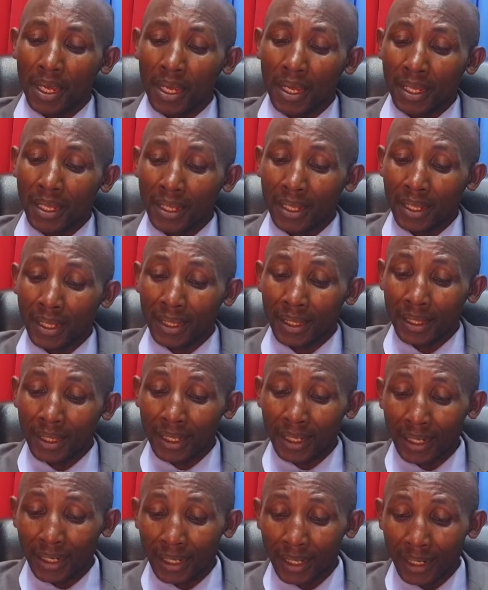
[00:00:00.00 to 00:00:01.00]
and
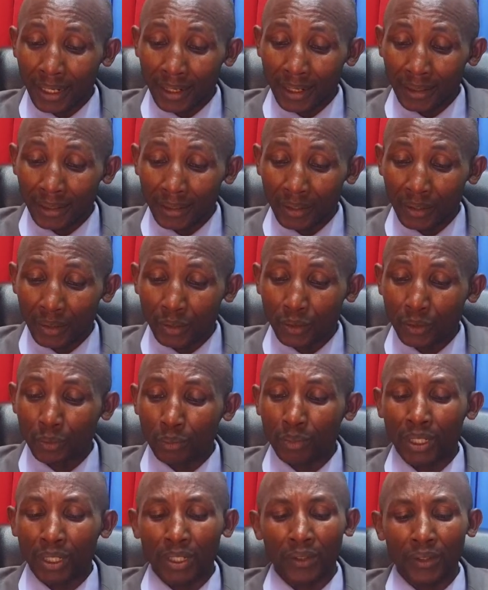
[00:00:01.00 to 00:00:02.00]
then he also
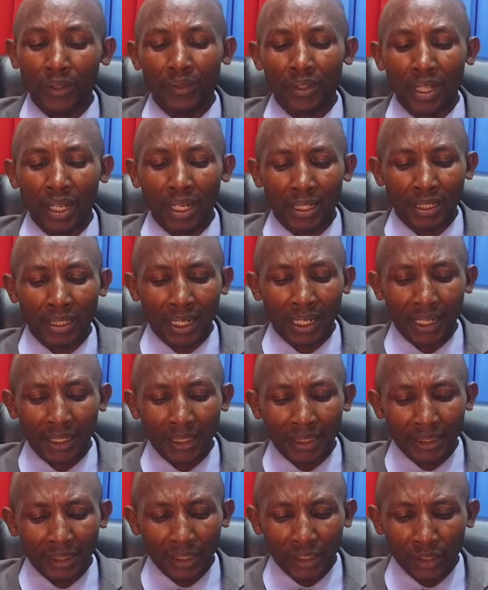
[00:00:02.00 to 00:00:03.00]
believes that
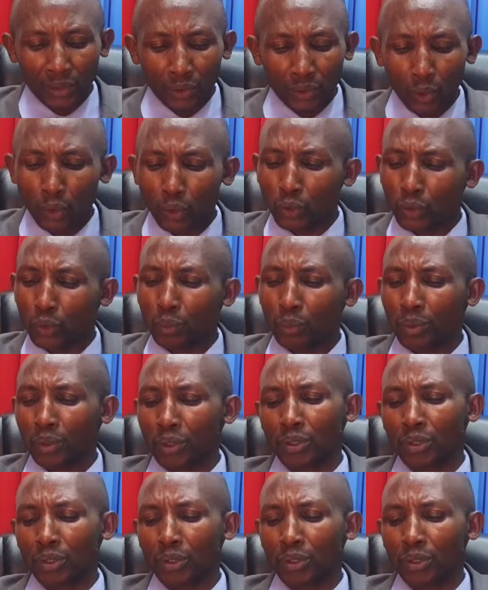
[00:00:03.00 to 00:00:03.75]
it is also